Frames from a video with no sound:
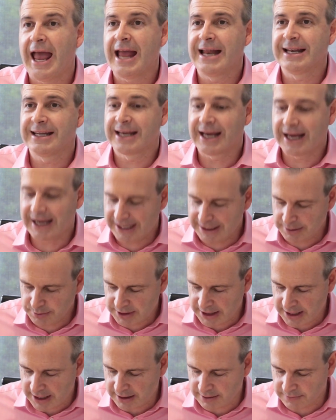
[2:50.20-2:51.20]
and
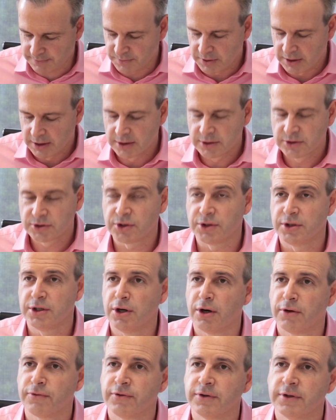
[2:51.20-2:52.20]
came down to the
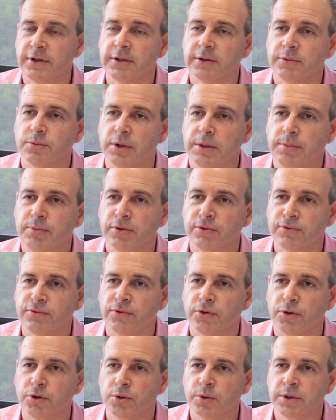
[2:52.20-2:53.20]
offer that we put
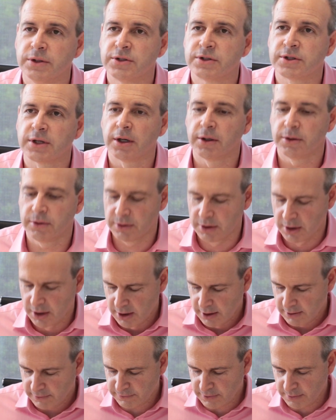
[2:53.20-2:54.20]
forward. So
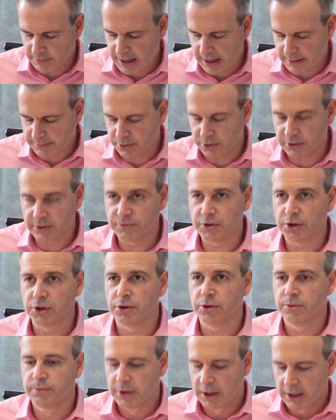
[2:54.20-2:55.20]
from that point of
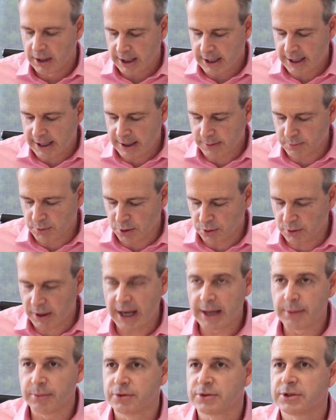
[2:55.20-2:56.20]
view, we were
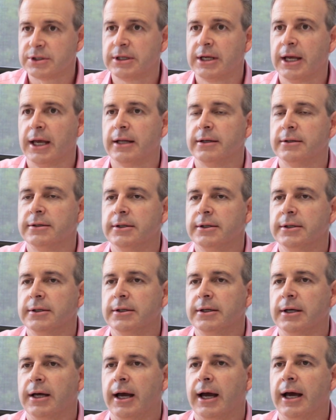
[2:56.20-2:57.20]
able to get
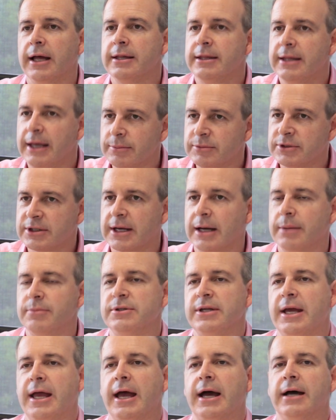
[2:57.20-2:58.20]
them to
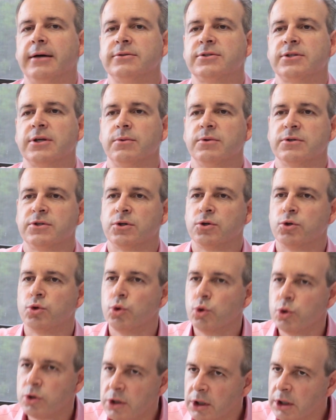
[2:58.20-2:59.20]
come down. So it was a
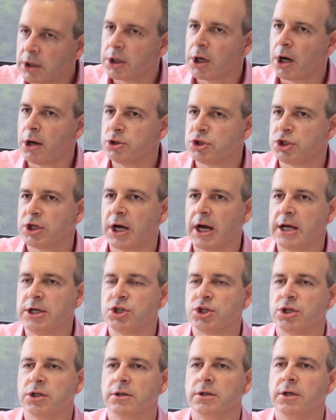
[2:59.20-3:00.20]
good
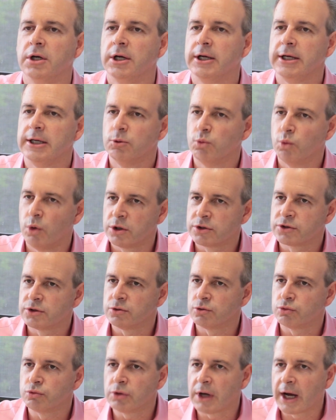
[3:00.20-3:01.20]
negotiation. It
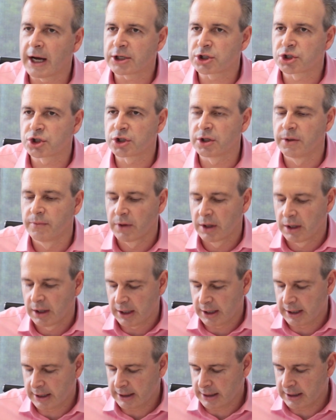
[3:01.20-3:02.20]
wasn't rushed.
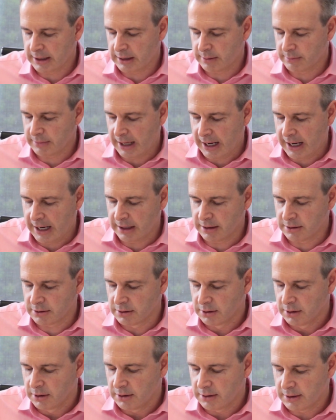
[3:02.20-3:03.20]

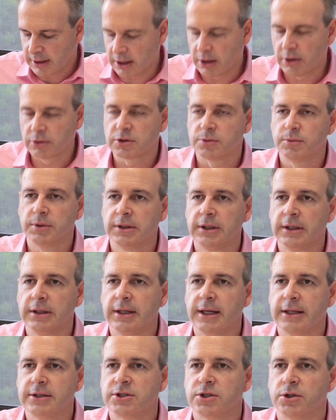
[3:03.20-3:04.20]
And that ultimately
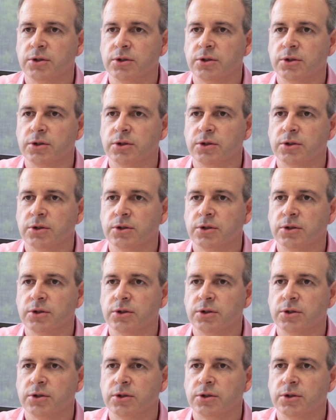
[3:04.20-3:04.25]
led